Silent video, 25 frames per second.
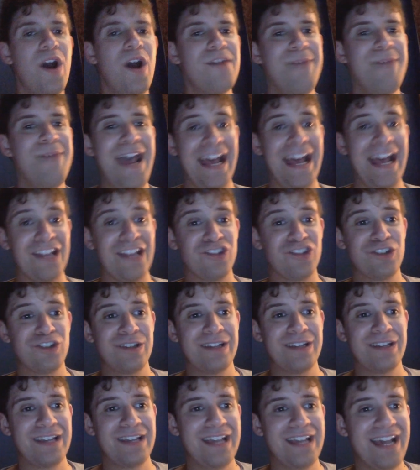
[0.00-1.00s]
match
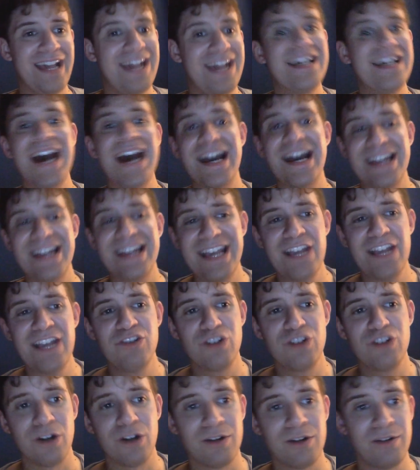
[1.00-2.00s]
and got
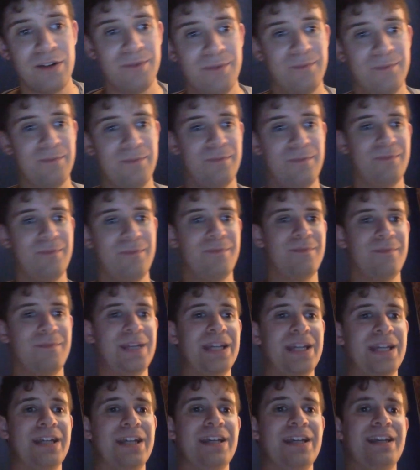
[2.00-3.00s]
injured.
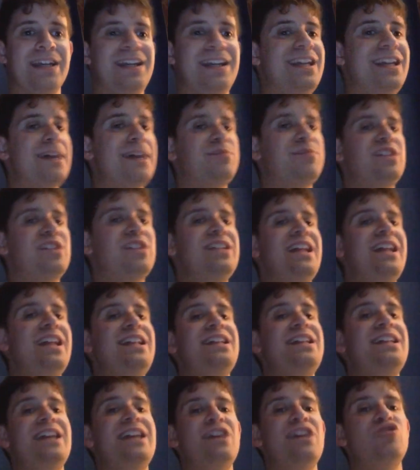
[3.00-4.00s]
He ended up saying that
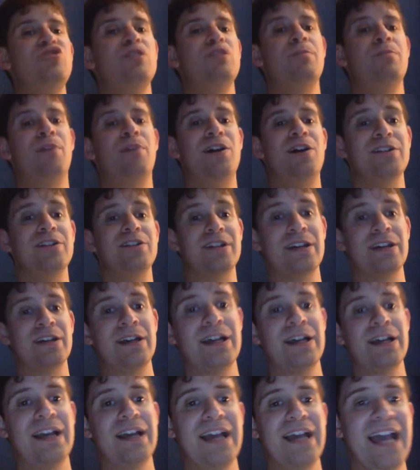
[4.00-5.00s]
he injured Punk
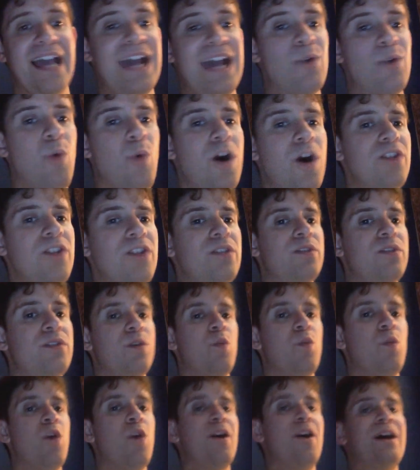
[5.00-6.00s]
and won the
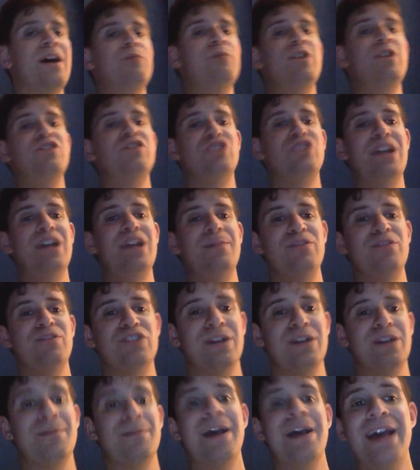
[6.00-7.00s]
World Heavyweight
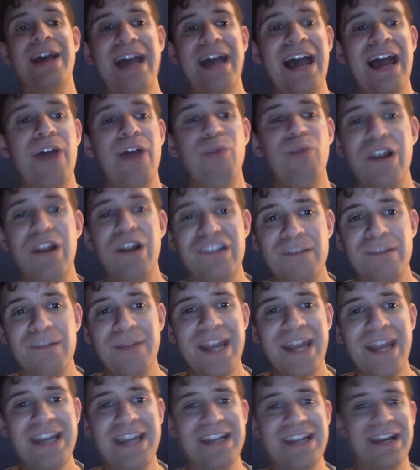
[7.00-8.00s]
Championship at
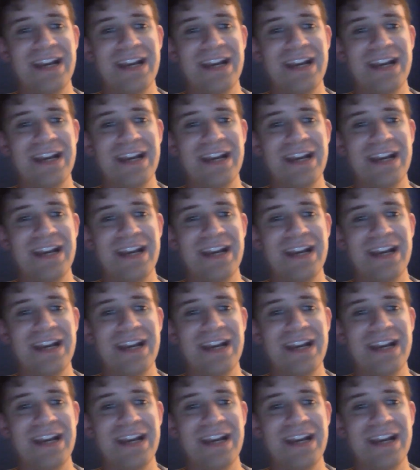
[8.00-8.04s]
WrestleMania.